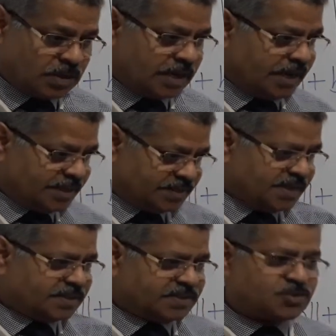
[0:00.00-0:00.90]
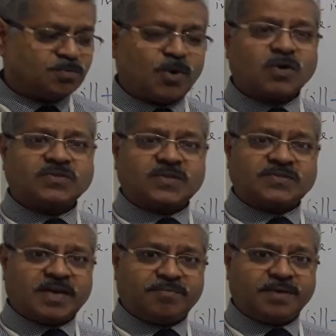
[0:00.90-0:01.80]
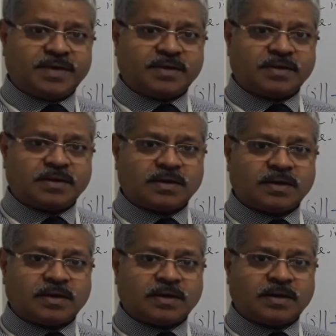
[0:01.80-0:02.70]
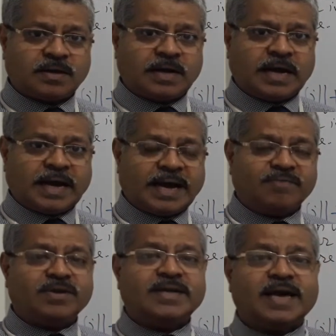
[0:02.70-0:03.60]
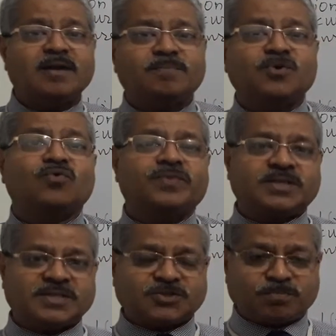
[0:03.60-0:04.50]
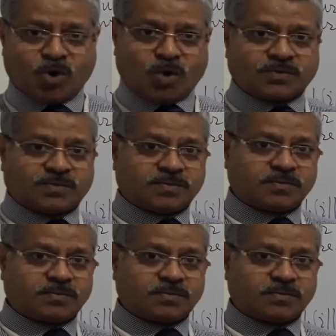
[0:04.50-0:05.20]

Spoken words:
I think this box is heavy. I will help you with this box.